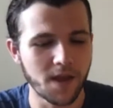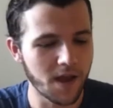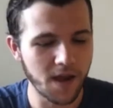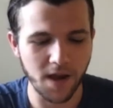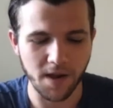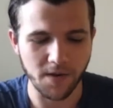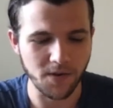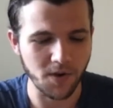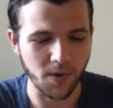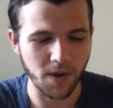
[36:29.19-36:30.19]
Uh,
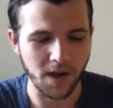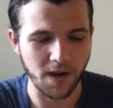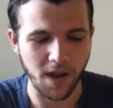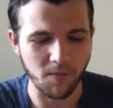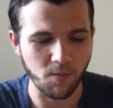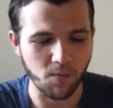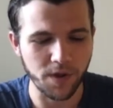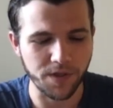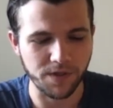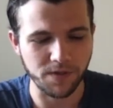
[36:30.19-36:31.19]
you know, and, and
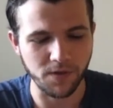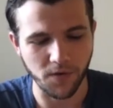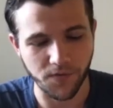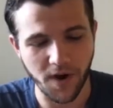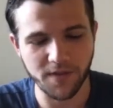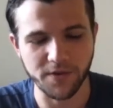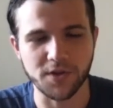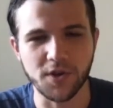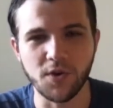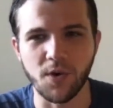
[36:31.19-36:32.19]
with your father
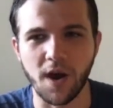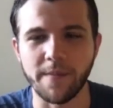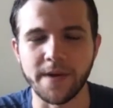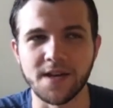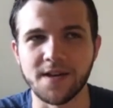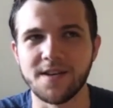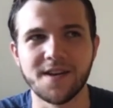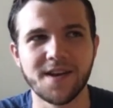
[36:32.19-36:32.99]
too, I mean,